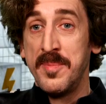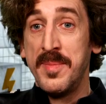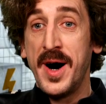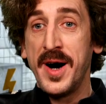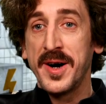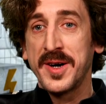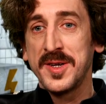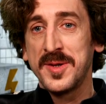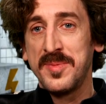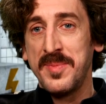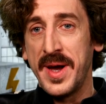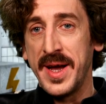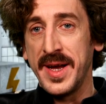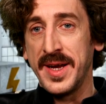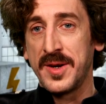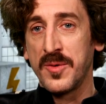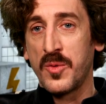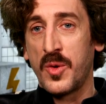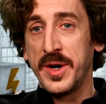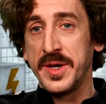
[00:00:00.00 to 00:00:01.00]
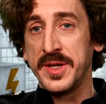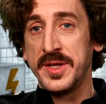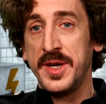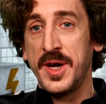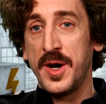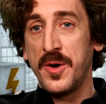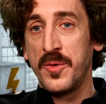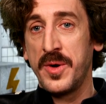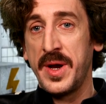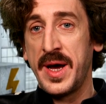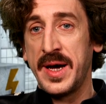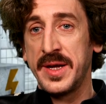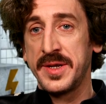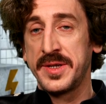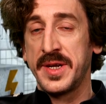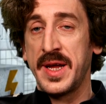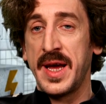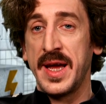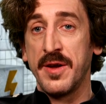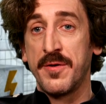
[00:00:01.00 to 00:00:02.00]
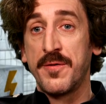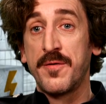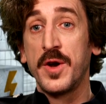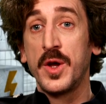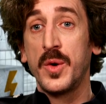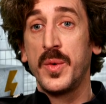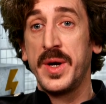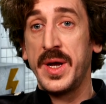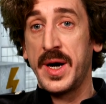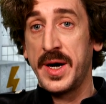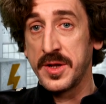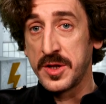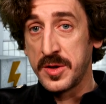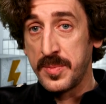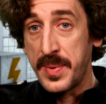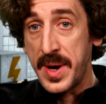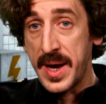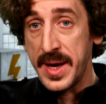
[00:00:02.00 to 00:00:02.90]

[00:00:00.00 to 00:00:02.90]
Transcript: Mark has made what is known as a fluidized